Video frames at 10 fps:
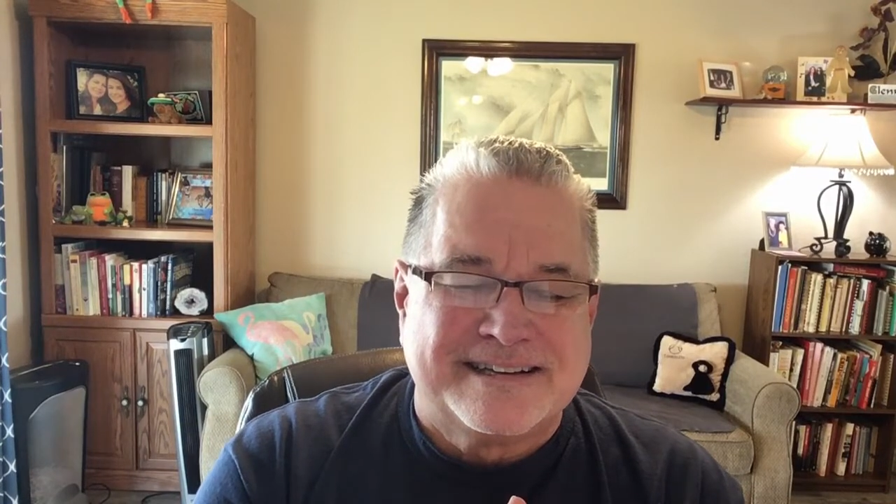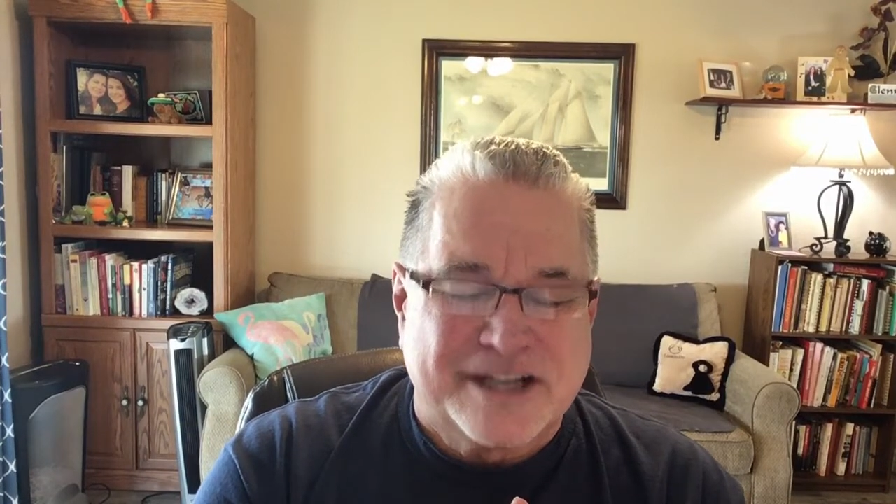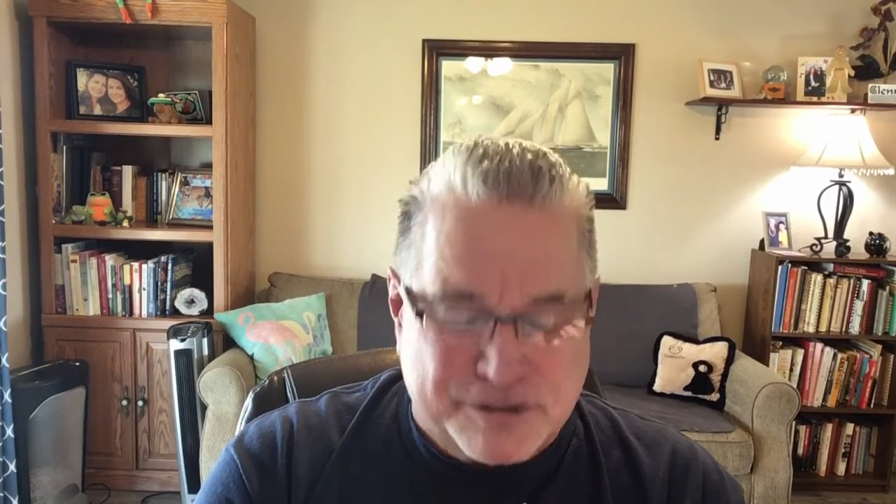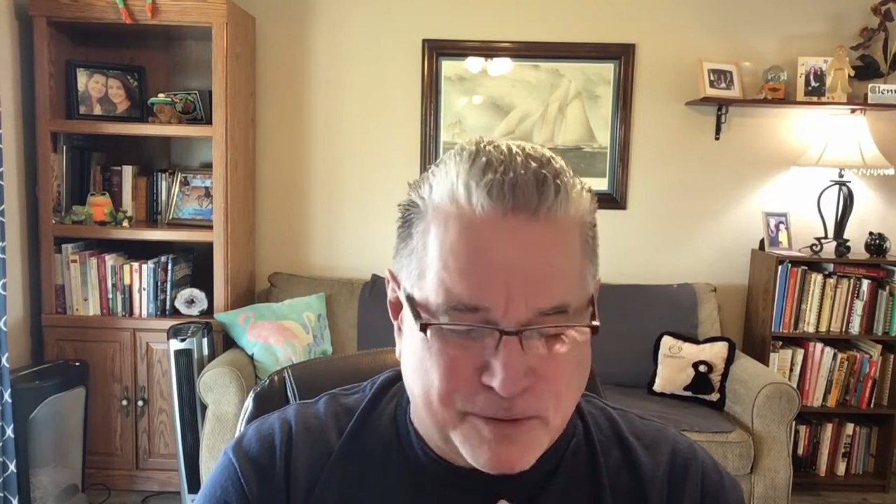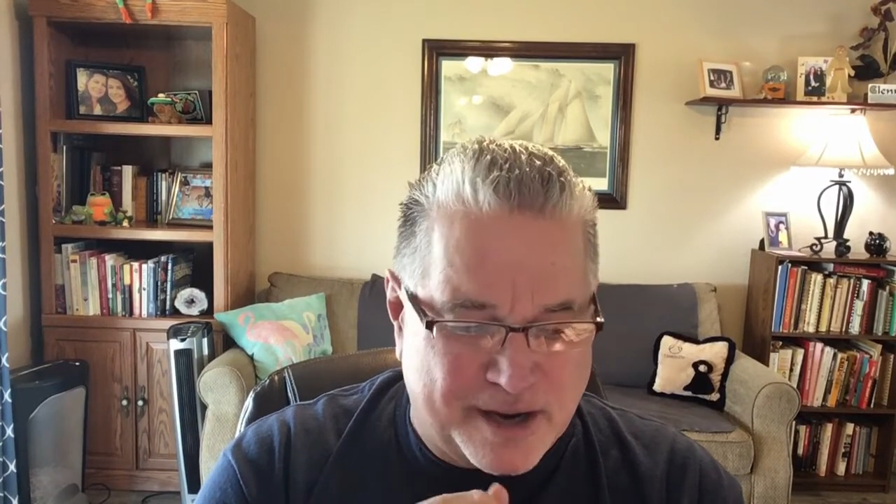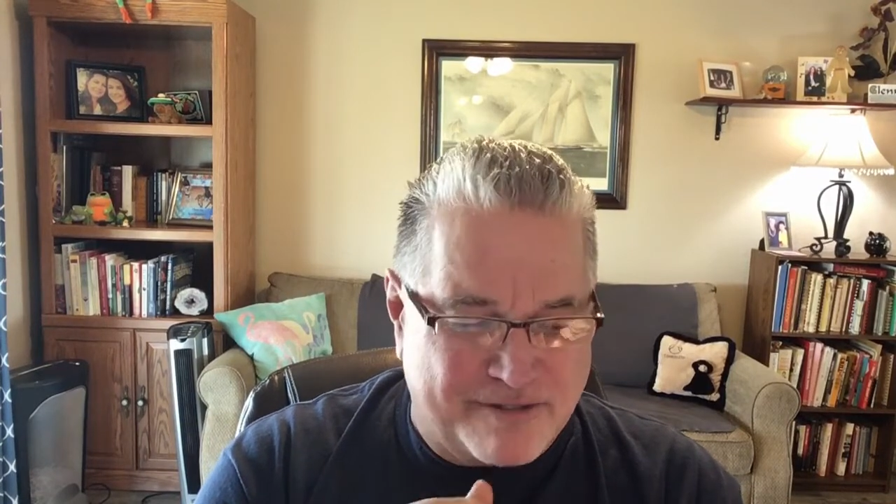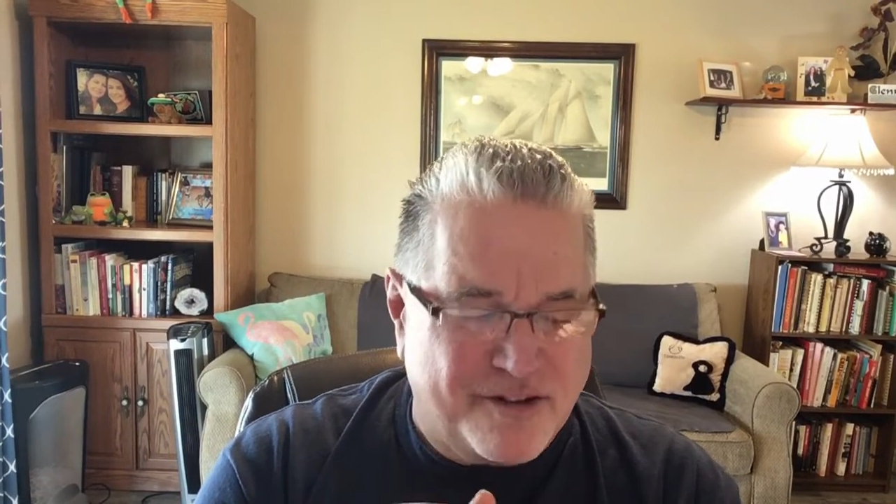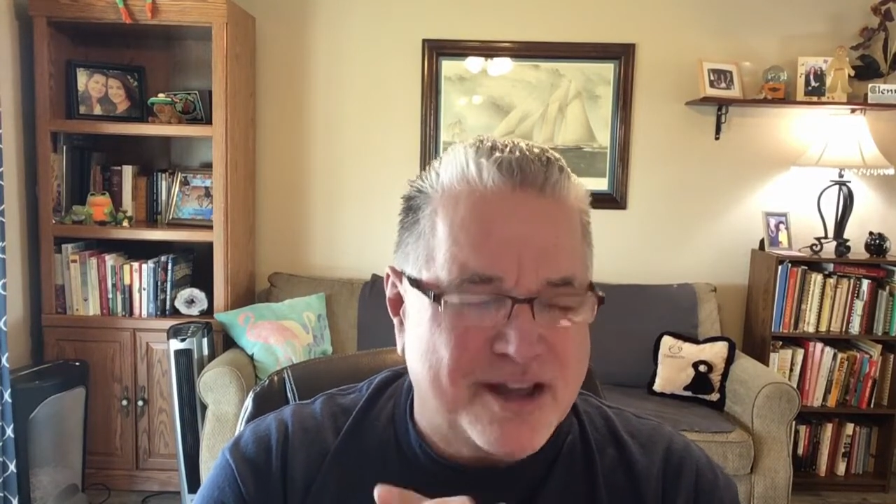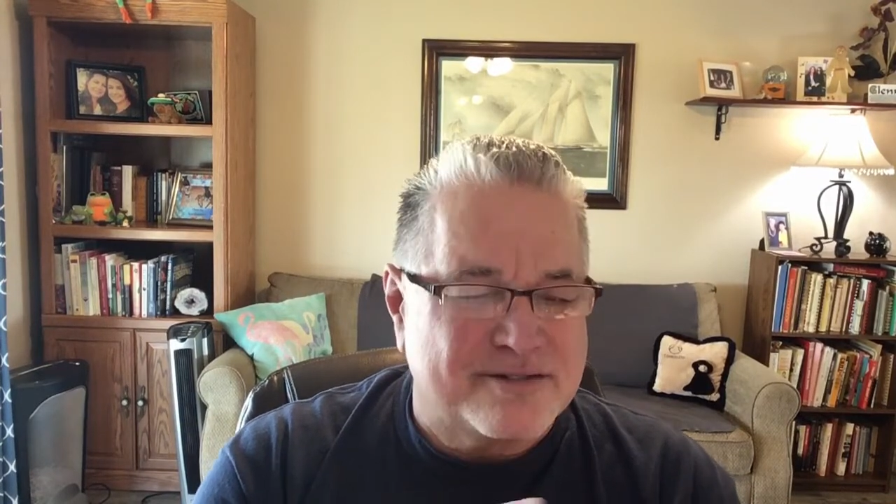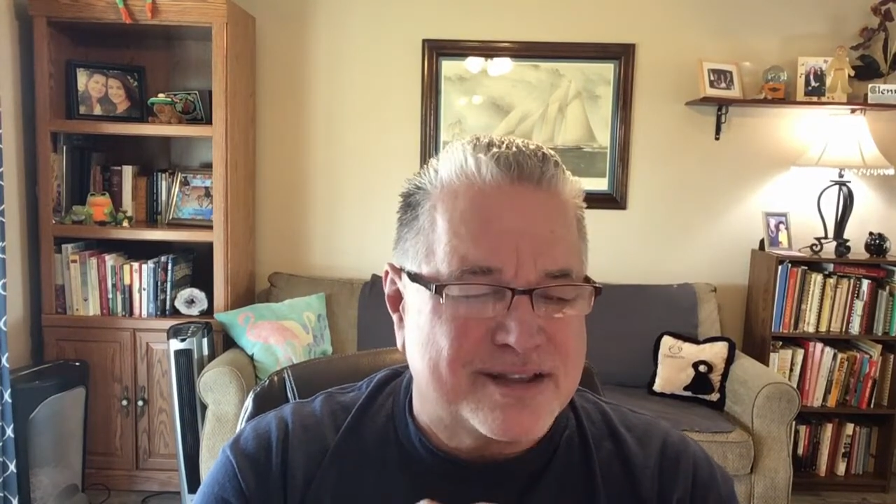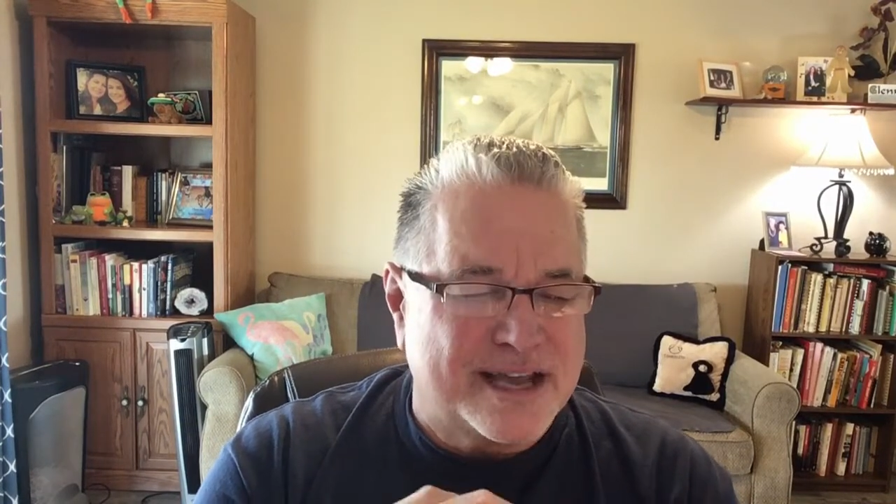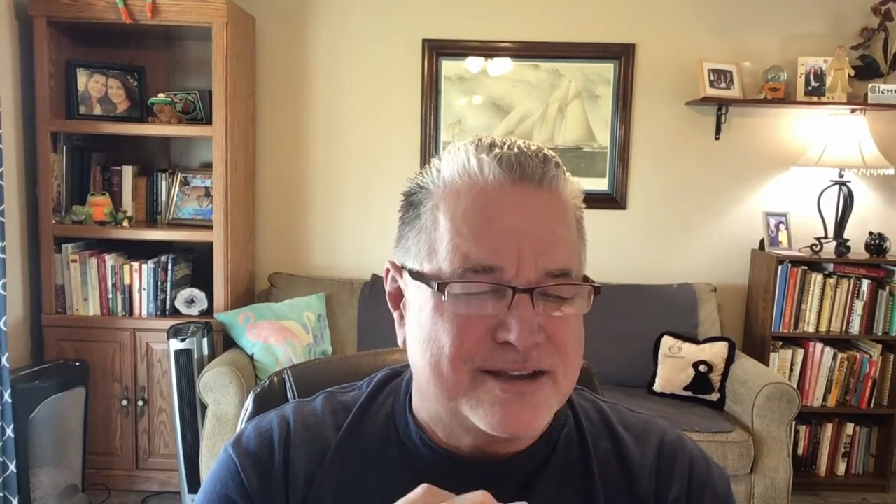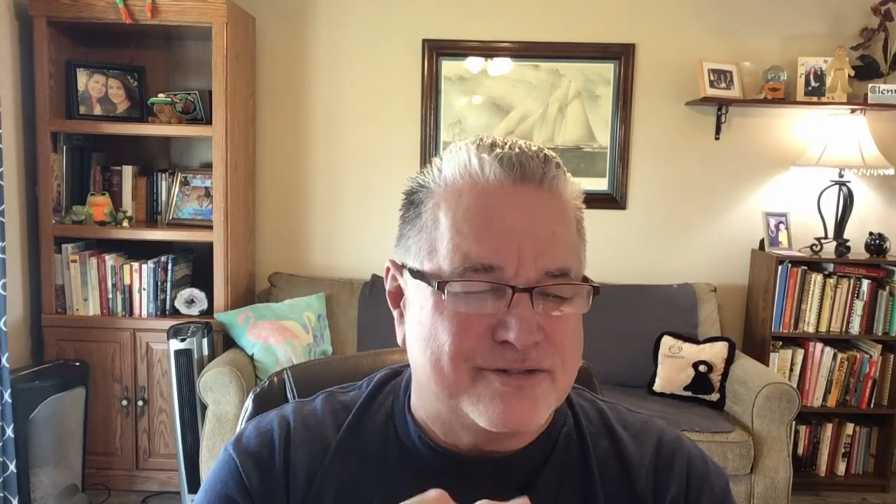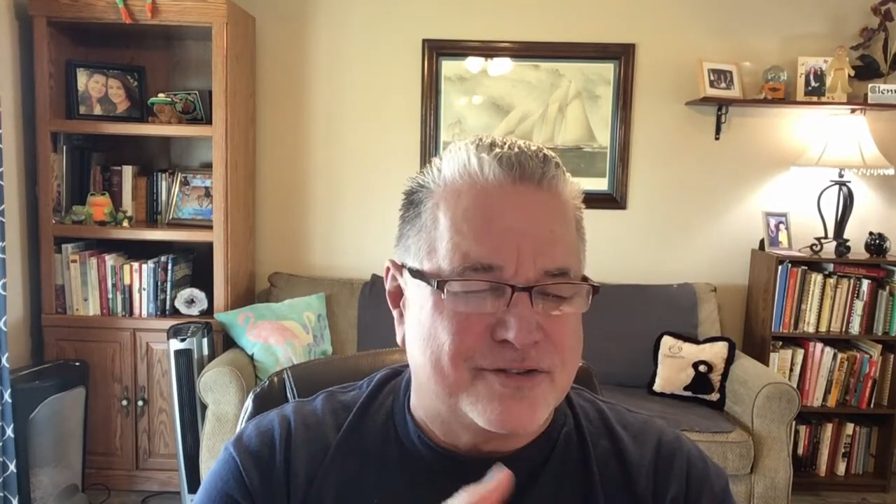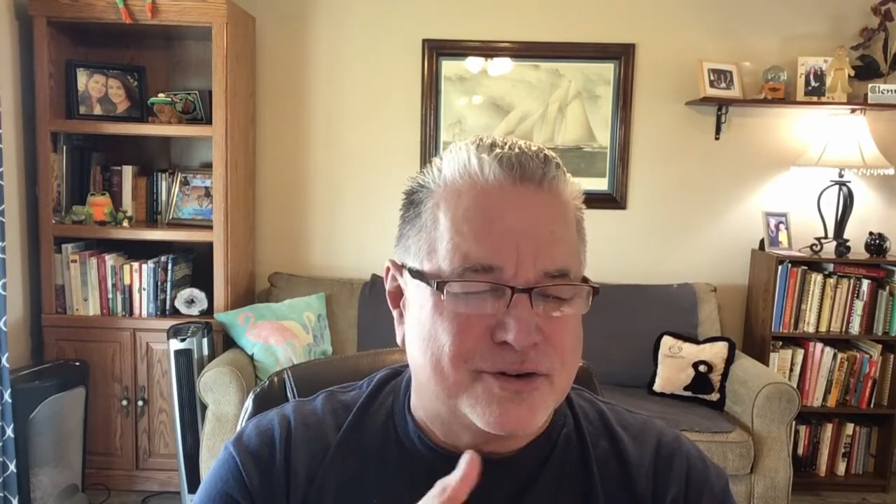Let's pray. Father,
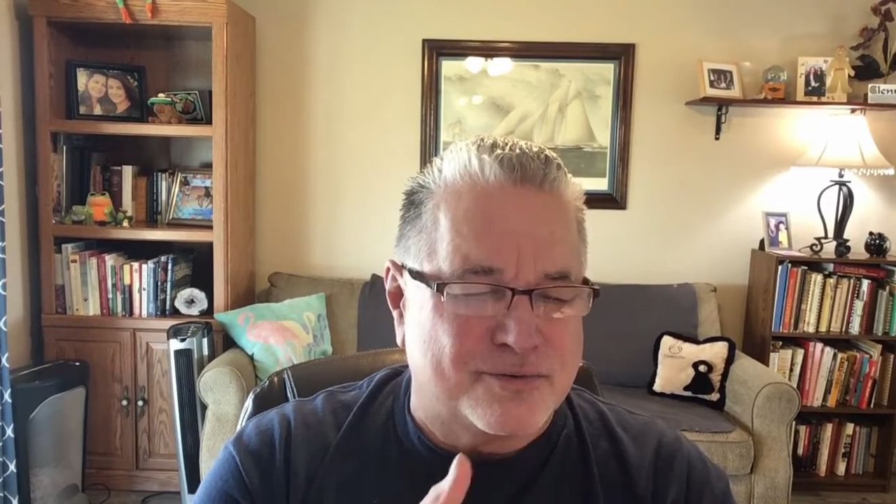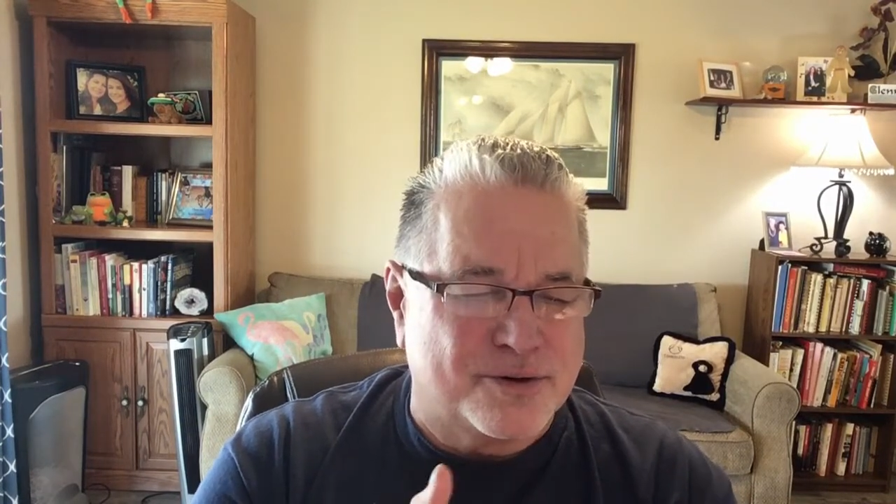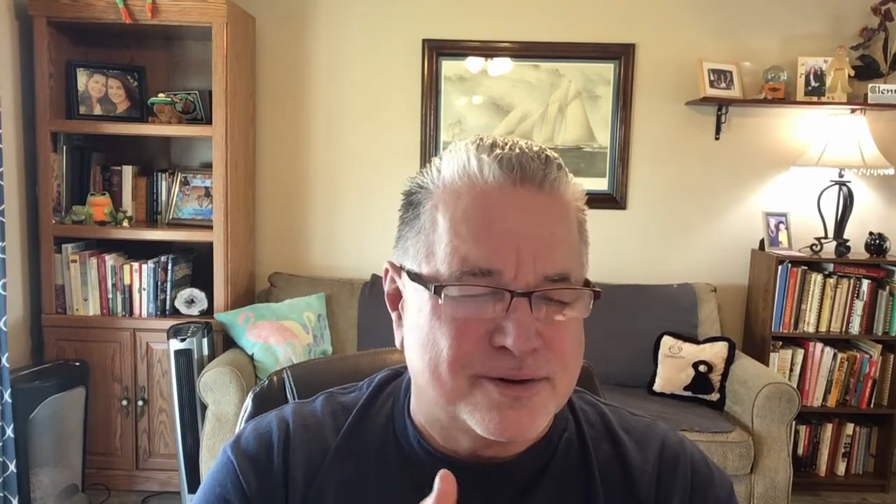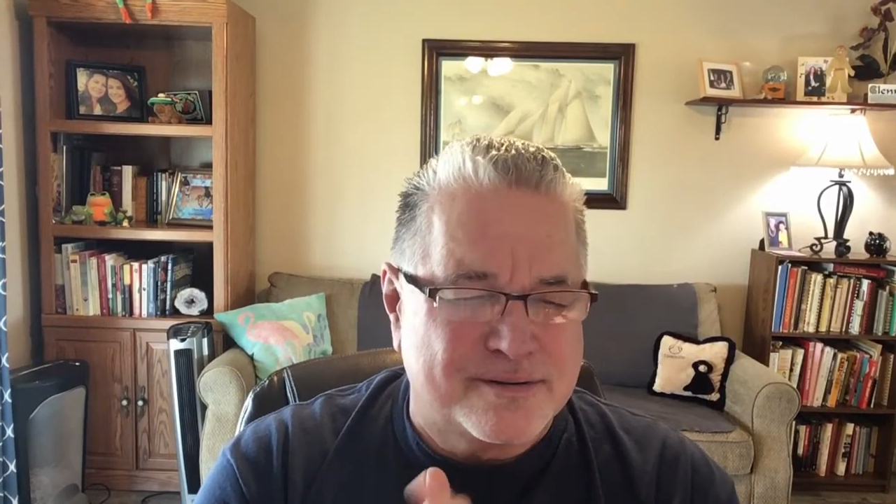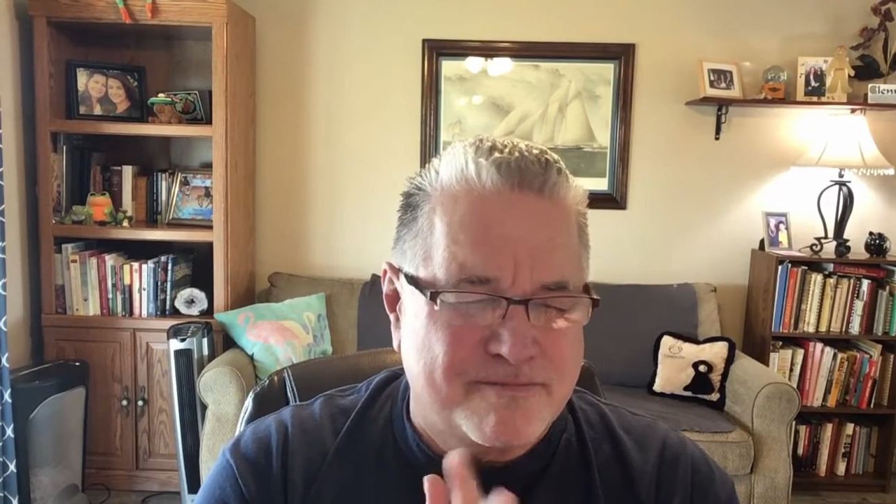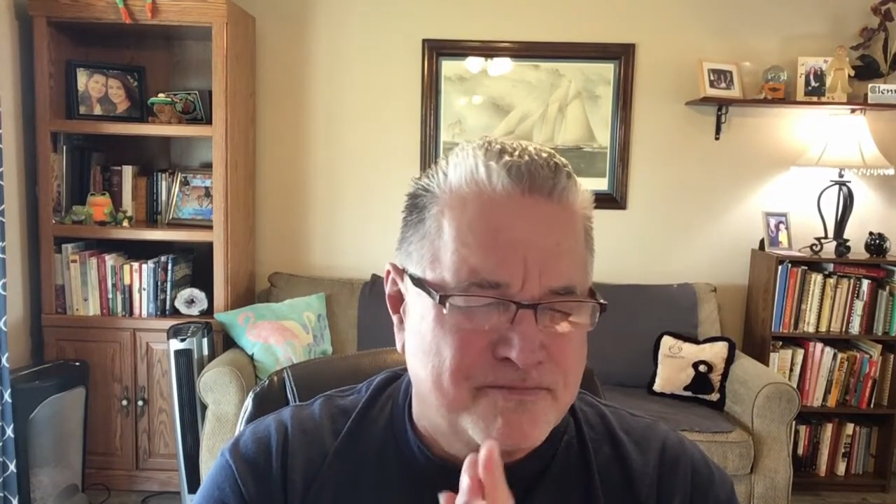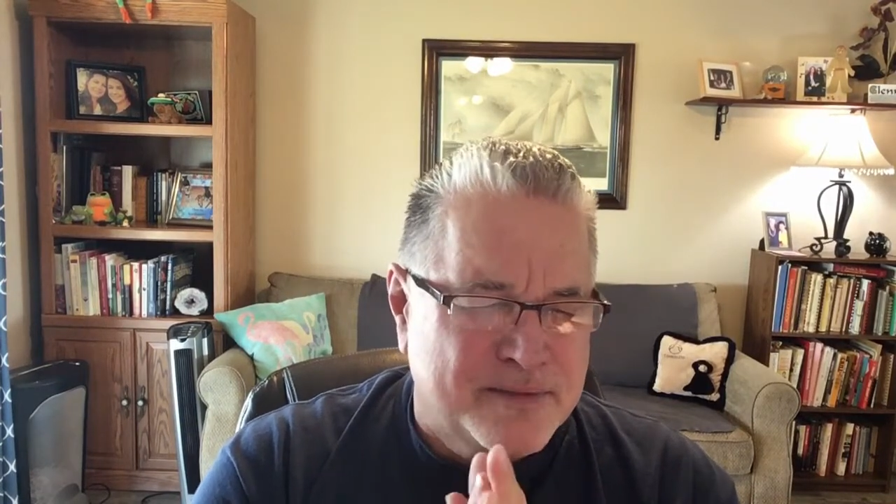thank you for your word.